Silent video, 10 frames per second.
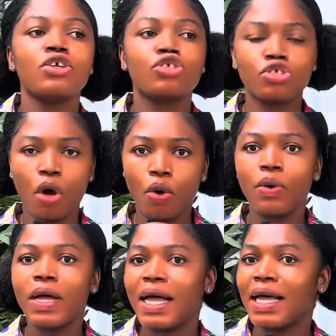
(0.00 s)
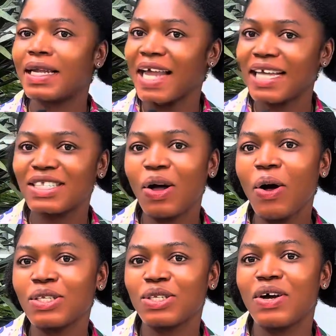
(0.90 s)
So that's
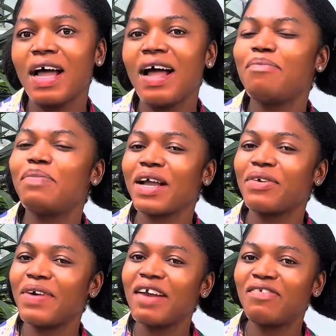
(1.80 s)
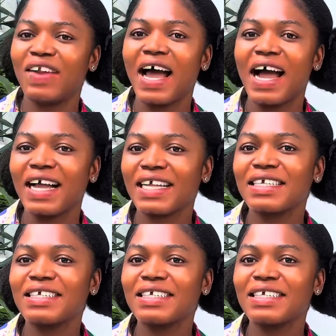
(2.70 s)
also a big red flag.